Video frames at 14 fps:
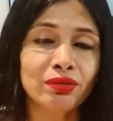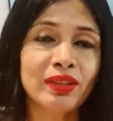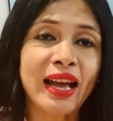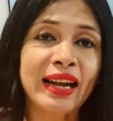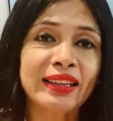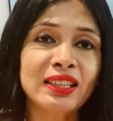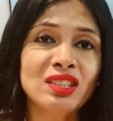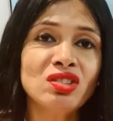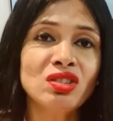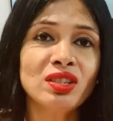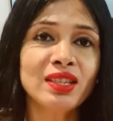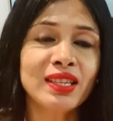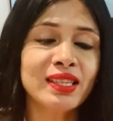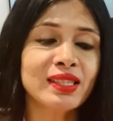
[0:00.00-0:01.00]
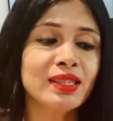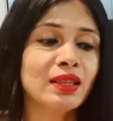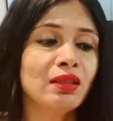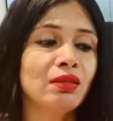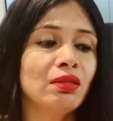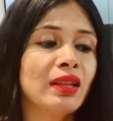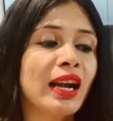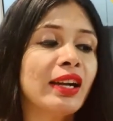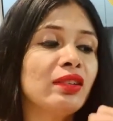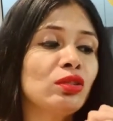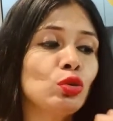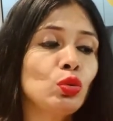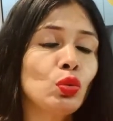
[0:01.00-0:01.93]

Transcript: That is the reason that